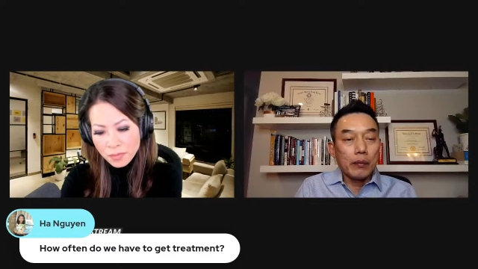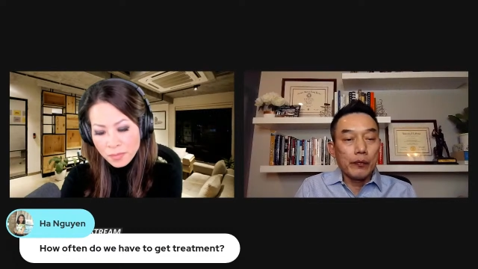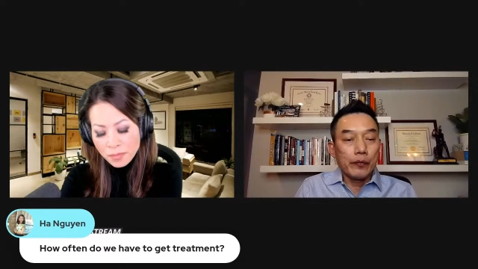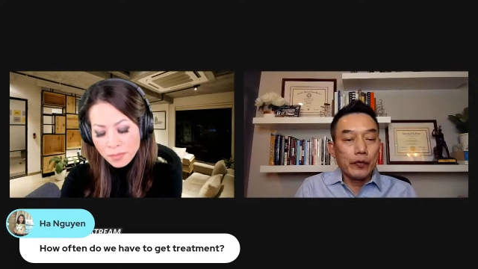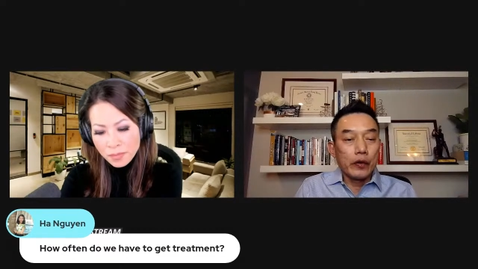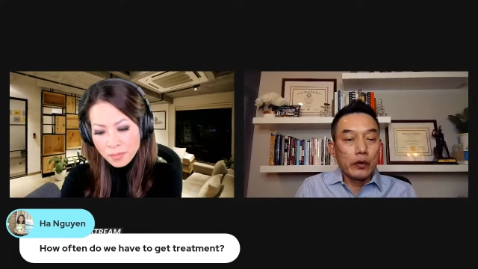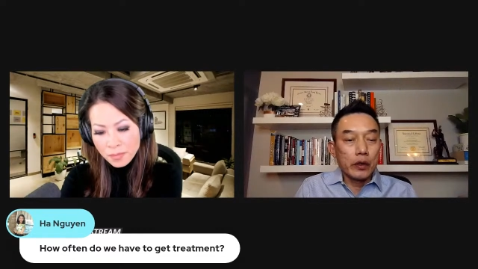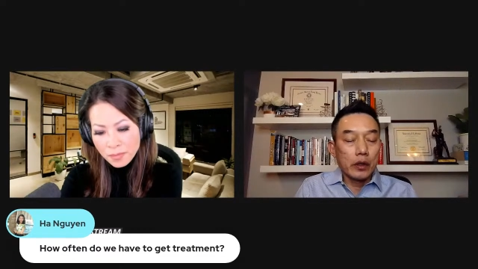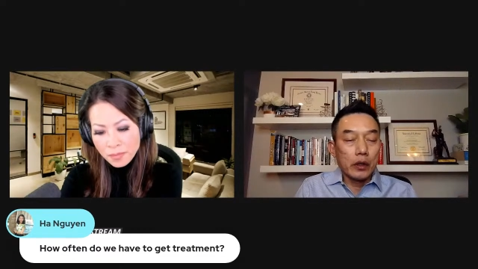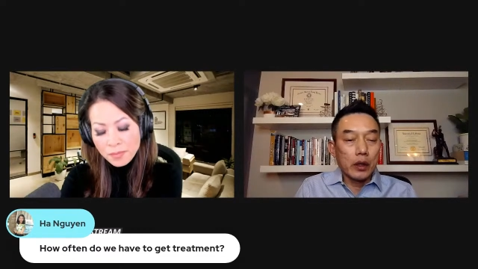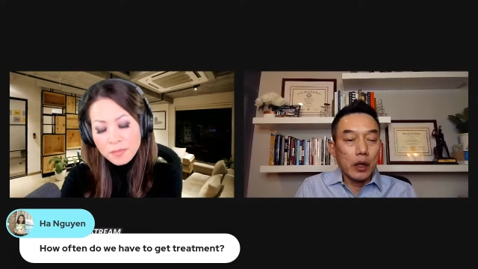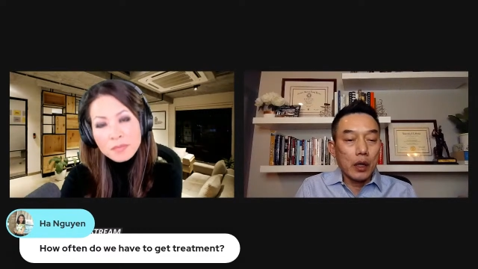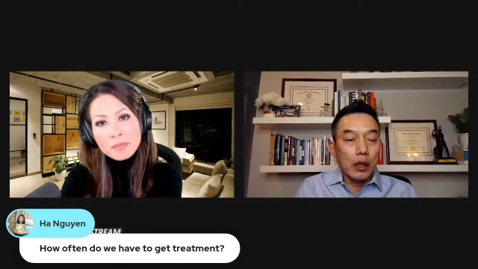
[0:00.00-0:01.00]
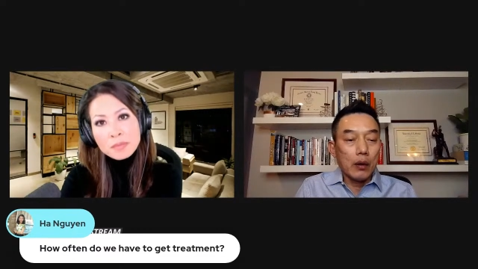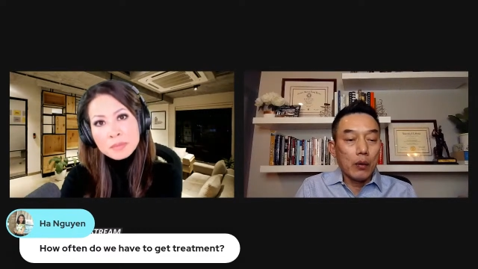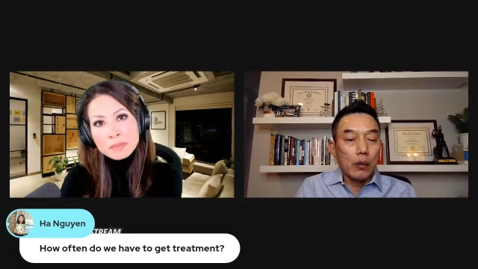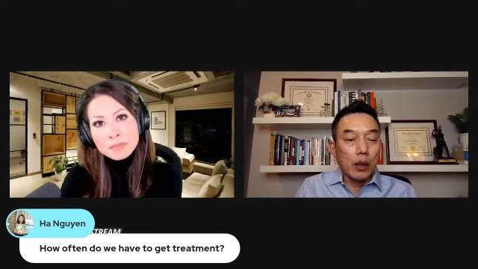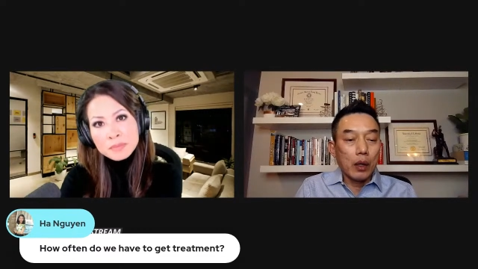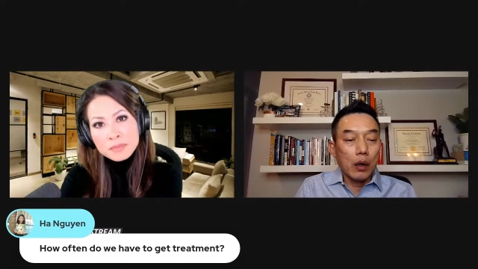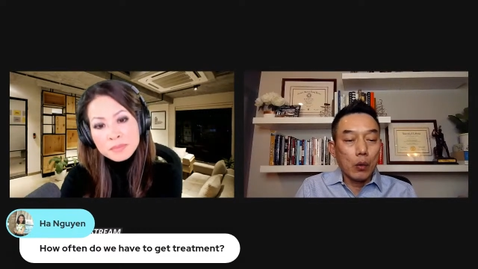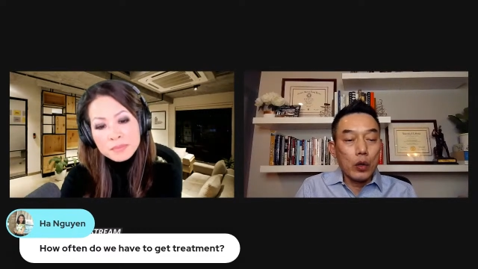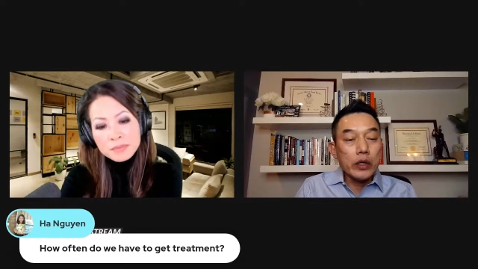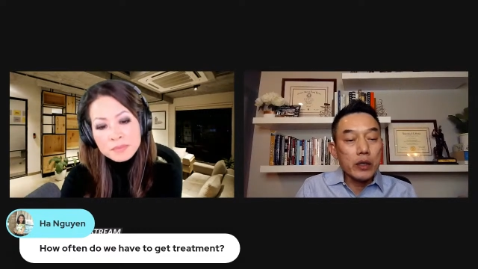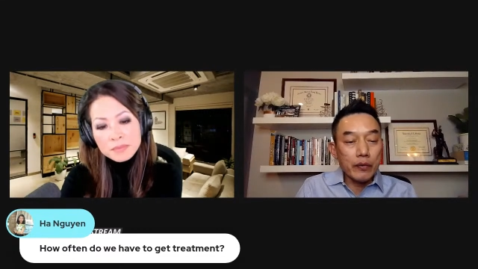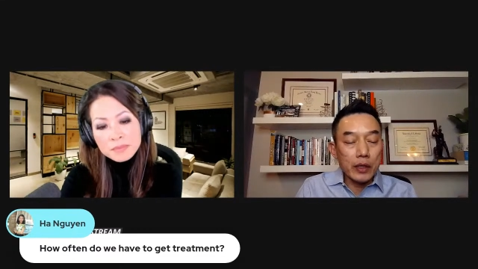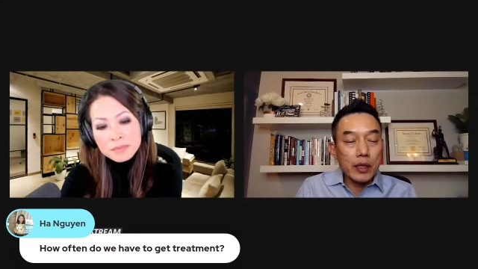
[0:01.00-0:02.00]
Speaker 1: further uh, uh, worsening
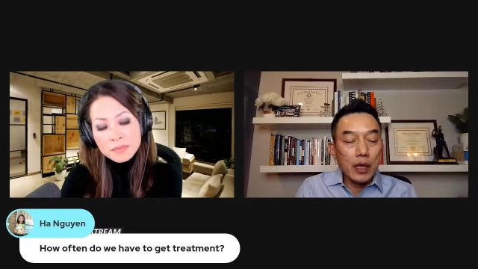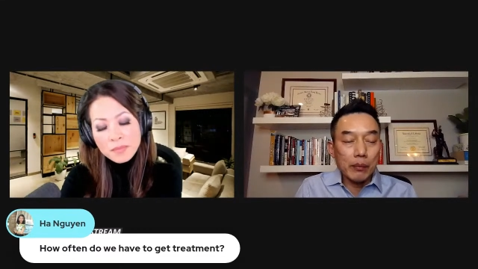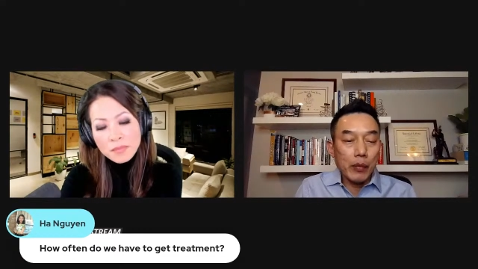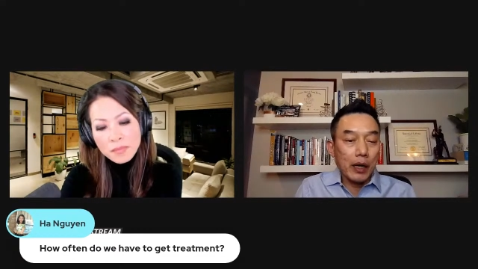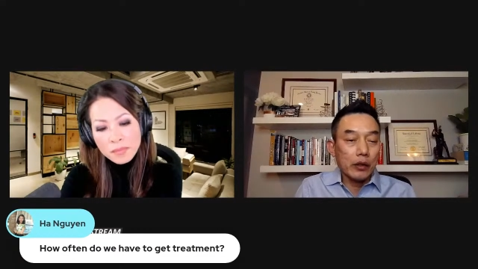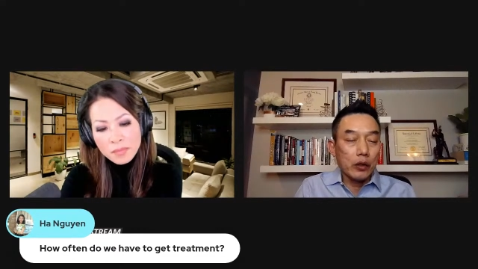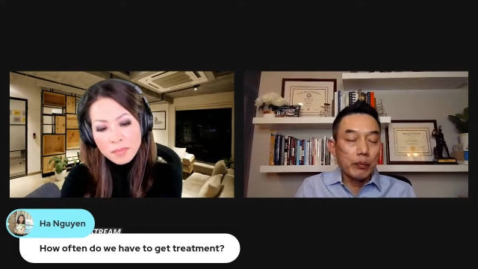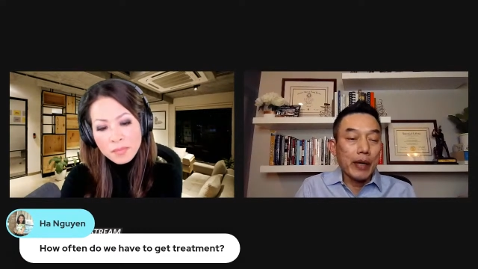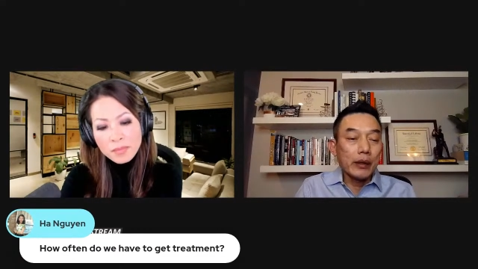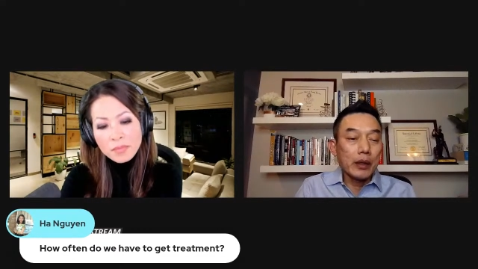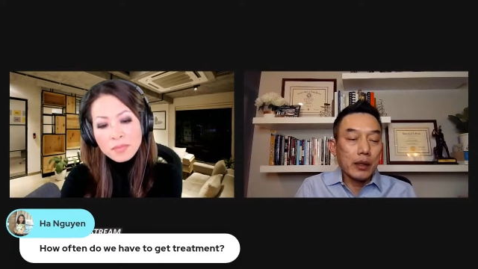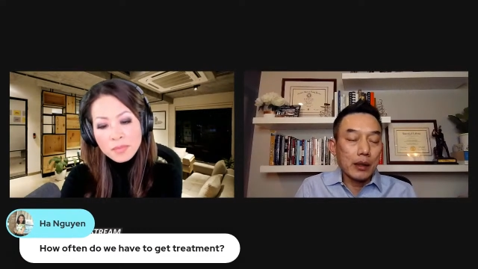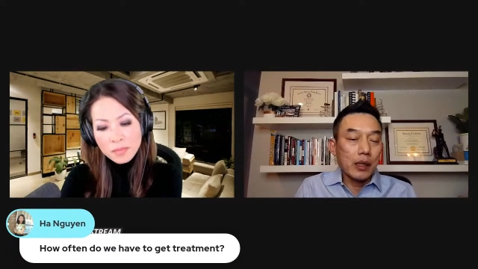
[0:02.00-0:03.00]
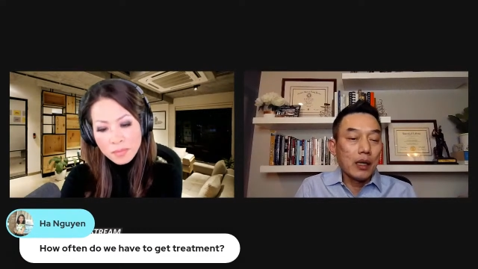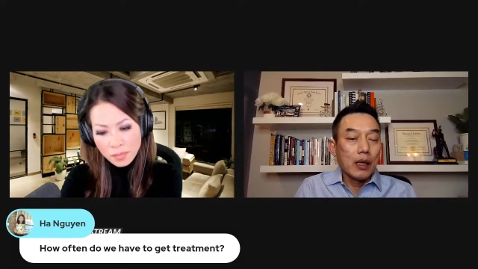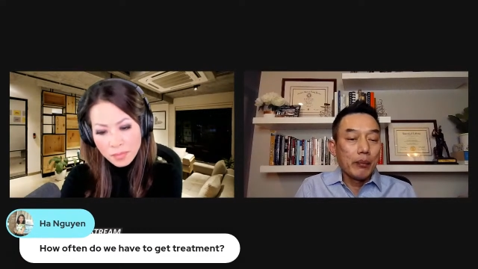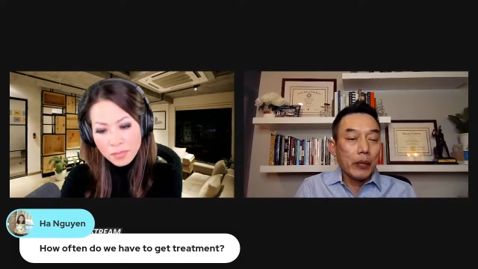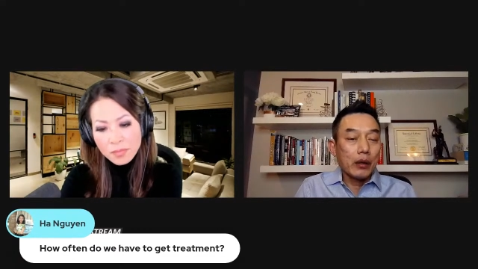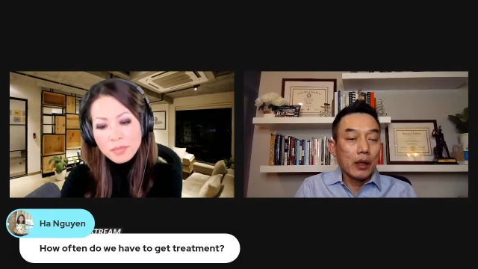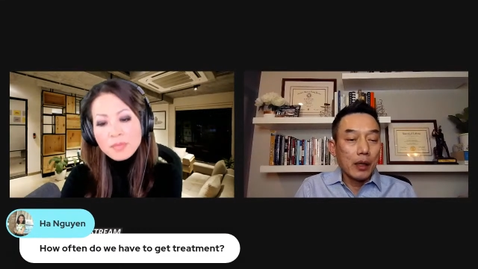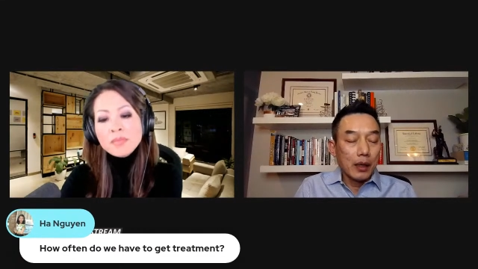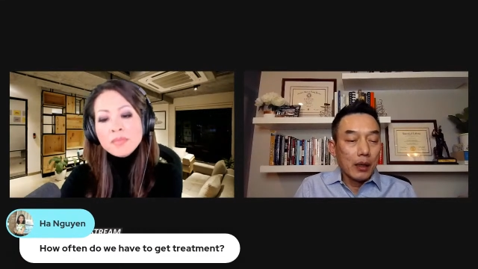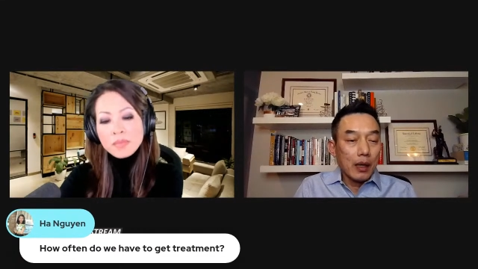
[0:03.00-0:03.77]
skin by doing maintenance but